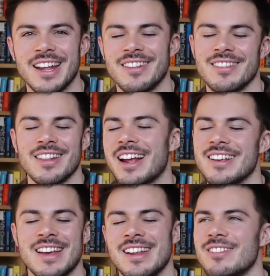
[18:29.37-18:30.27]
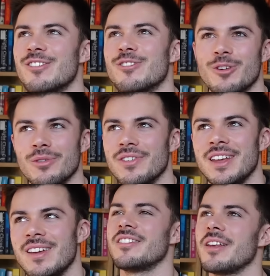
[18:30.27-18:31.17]
It's, like I said, it's just
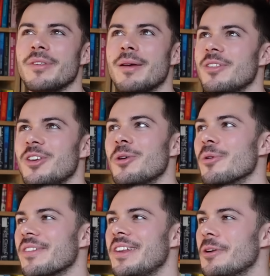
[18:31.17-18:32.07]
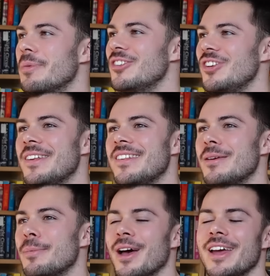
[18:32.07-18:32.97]
goofy. Sometimes the humor is a little bit cheesy,
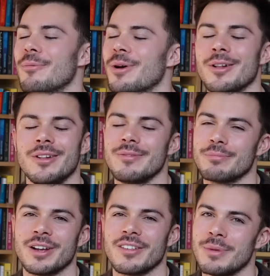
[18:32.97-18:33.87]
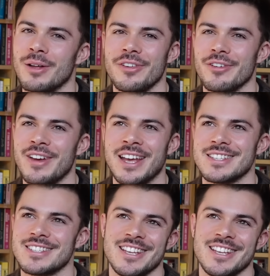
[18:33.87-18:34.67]
but it will bring a smile to your face.